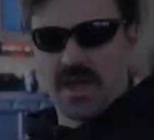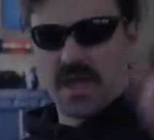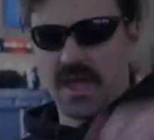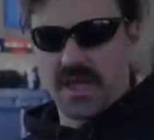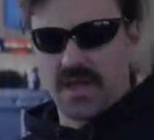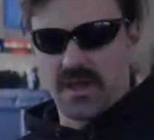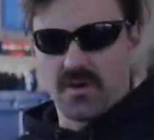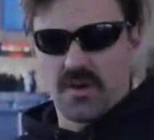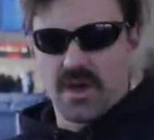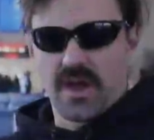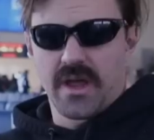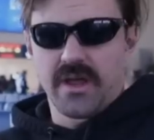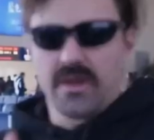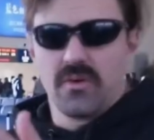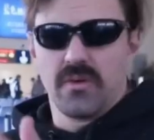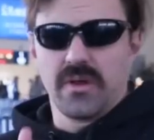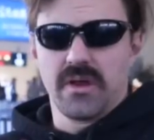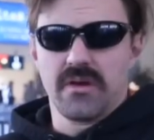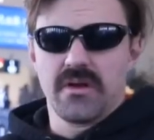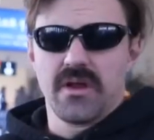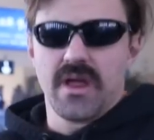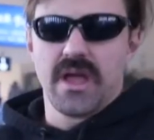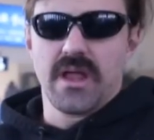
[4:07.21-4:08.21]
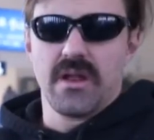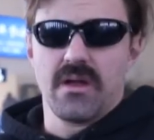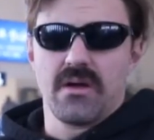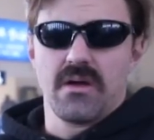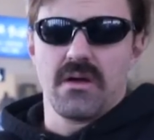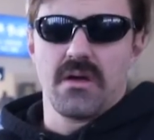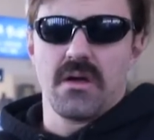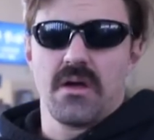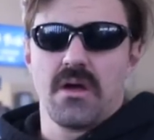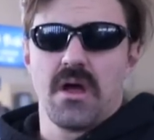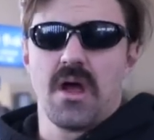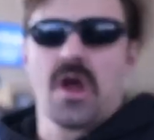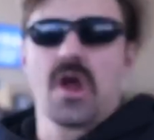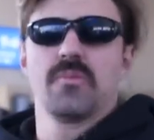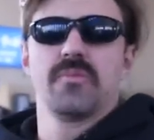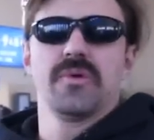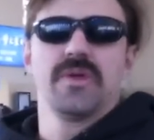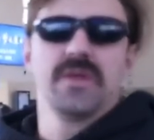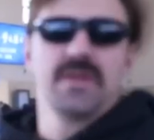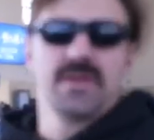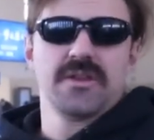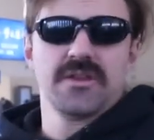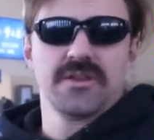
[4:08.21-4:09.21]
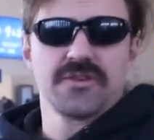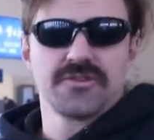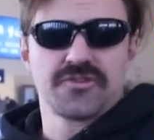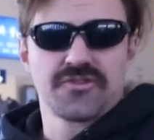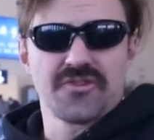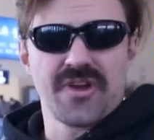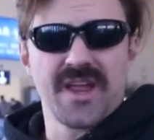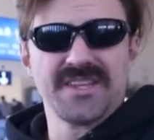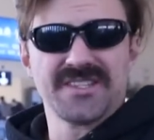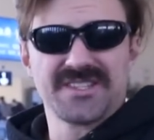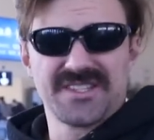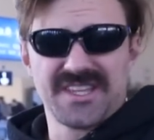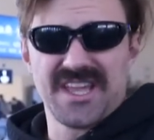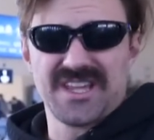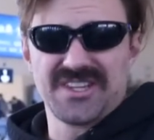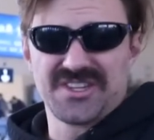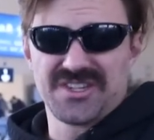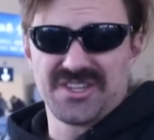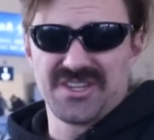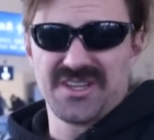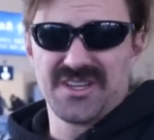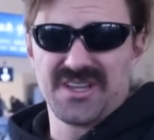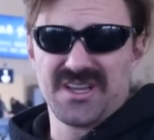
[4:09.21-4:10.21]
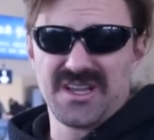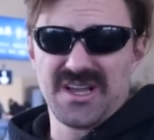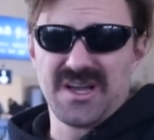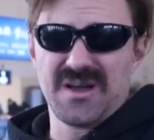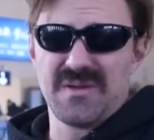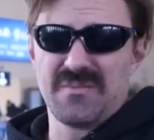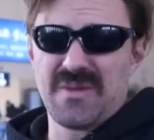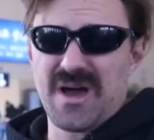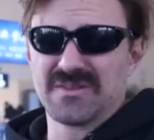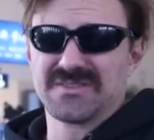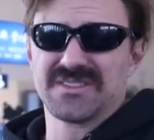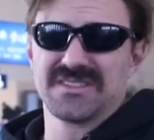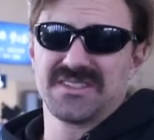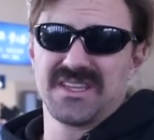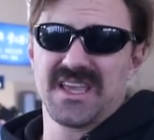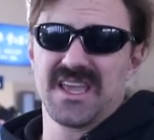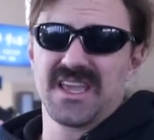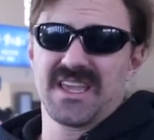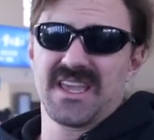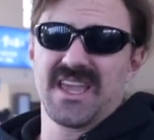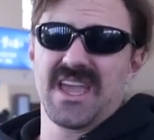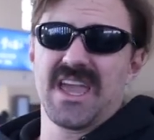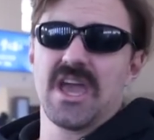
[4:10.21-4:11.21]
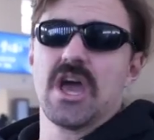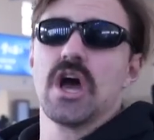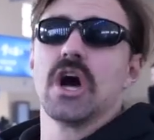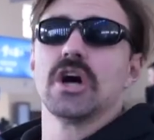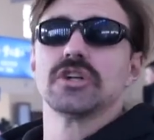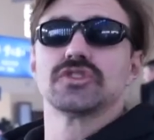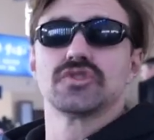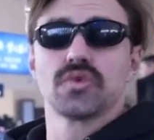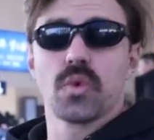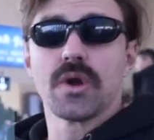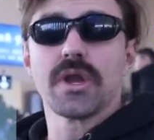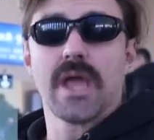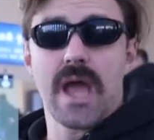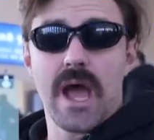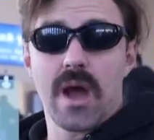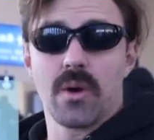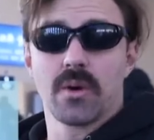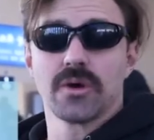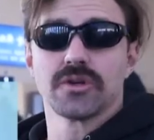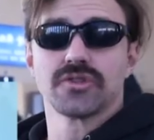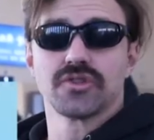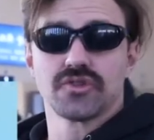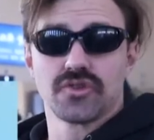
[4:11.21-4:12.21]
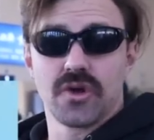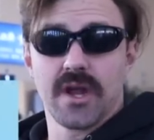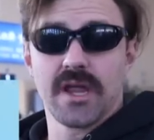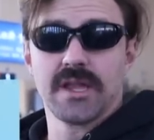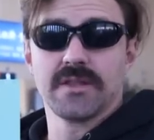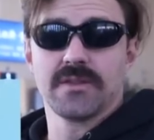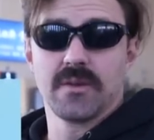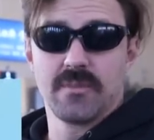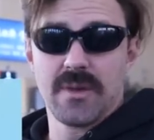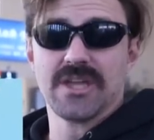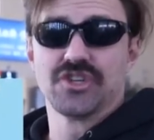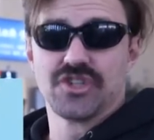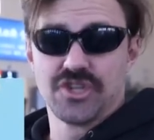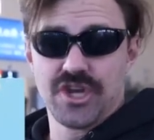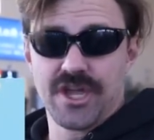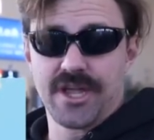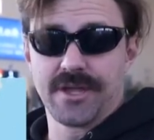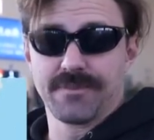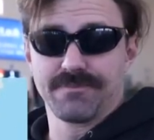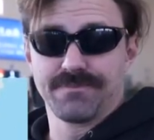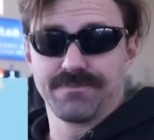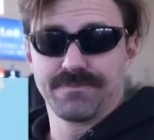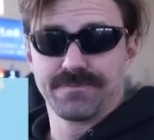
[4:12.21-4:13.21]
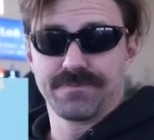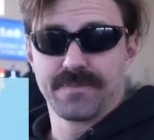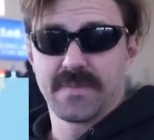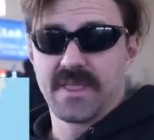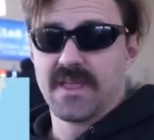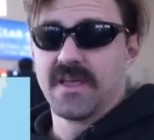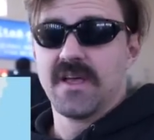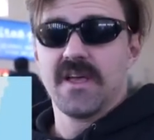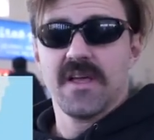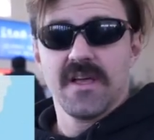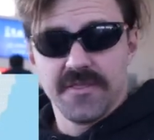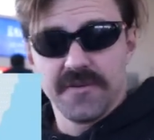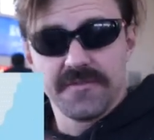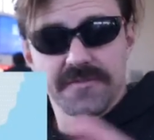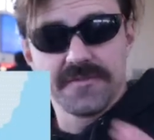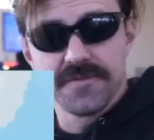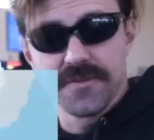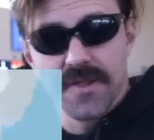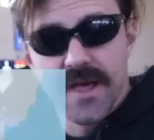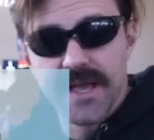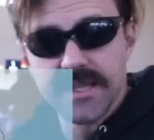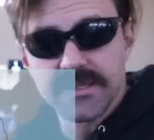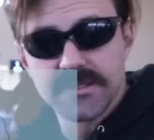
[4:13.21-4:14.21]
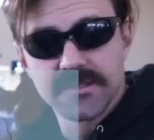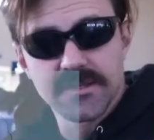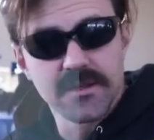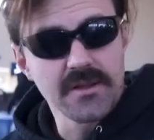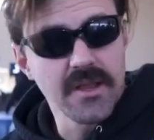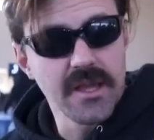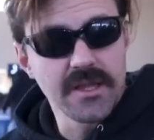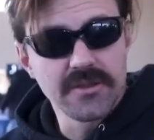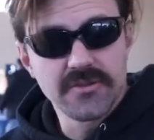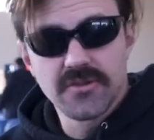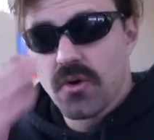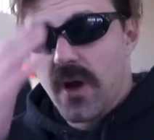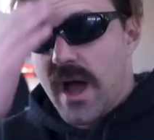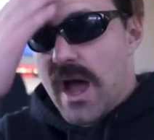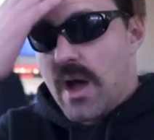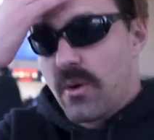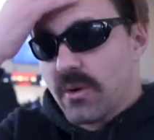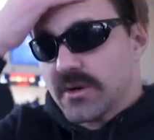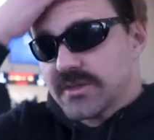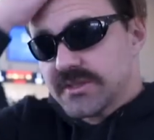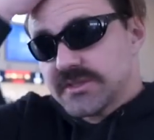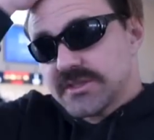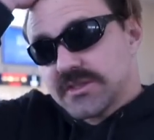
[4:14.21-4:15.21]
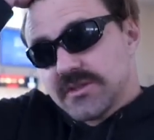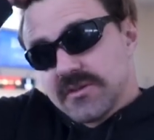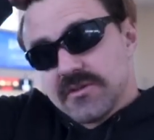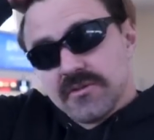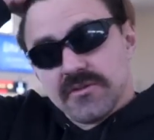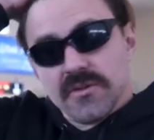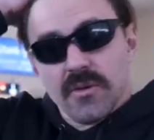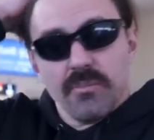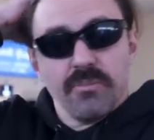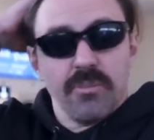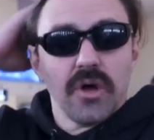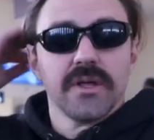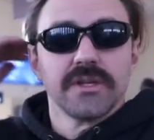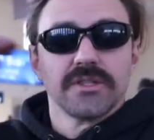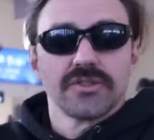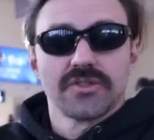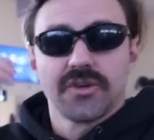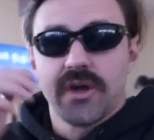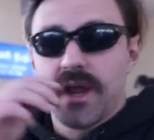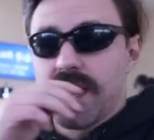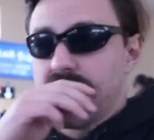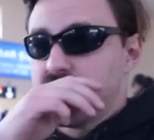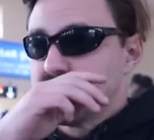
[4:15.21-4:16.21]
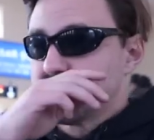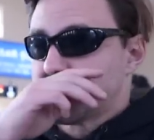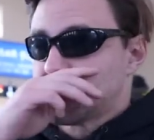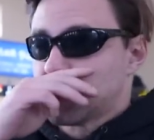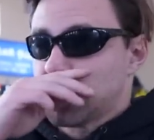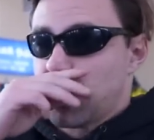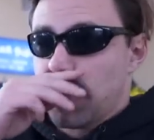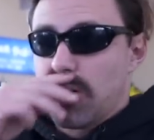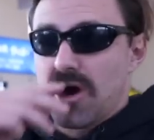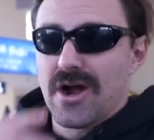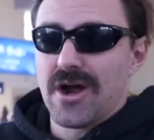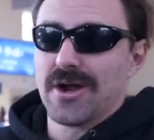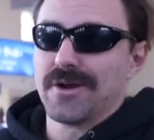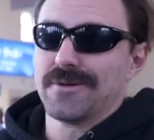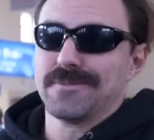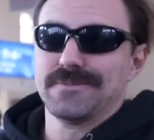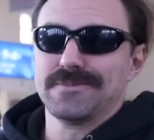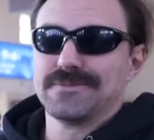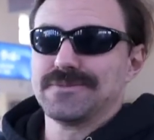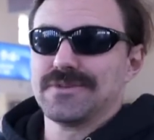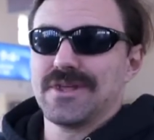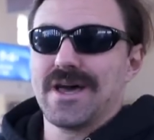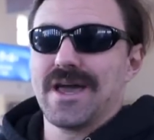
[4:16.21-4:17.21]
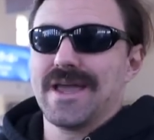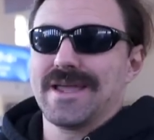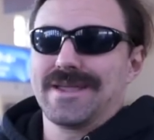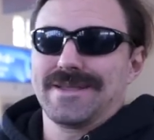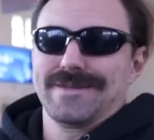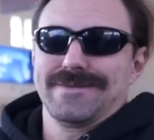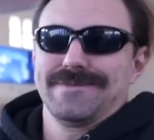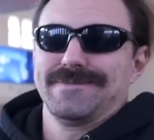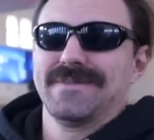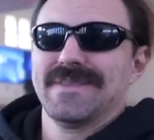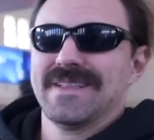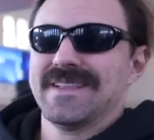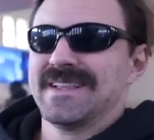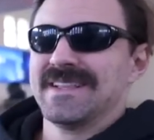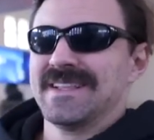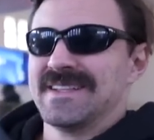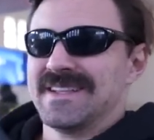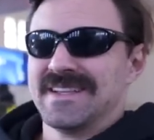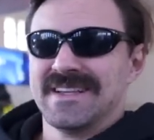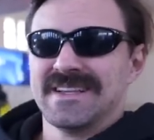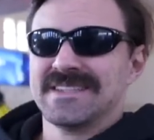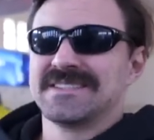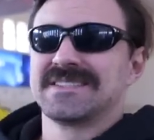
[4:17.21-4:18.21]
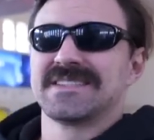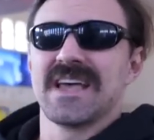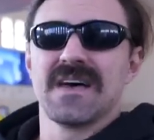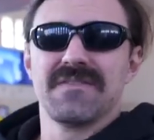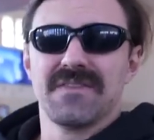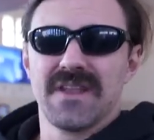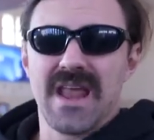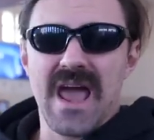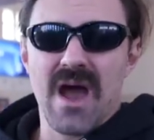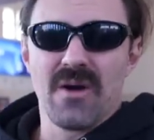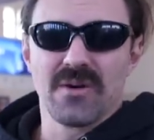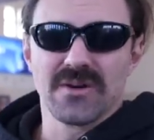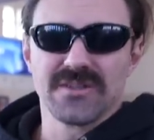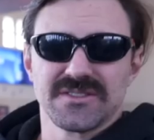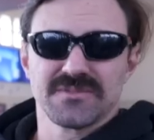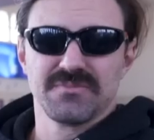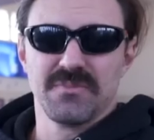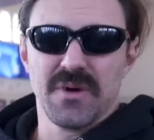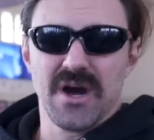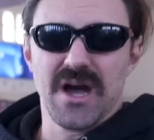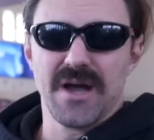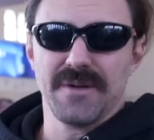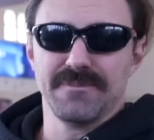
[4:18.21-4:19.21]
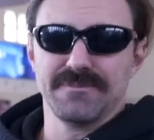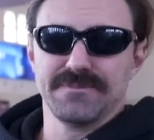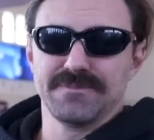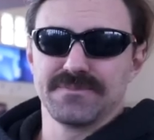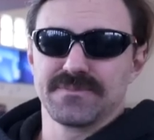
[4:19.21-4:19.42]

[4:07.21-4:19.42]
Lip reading: Hey, Hawaii, we are at Harbin train station, about to take a 20-hour train to Beijing. The flights are like 2 hours, the bullet trains are like 7 hours, but